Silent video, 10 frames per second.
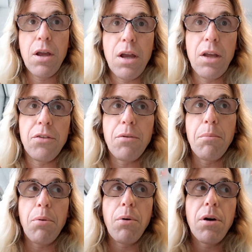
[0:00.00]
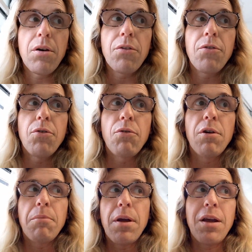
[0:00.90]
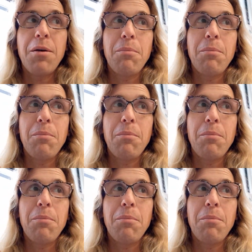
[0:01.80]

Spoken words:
it's important to remain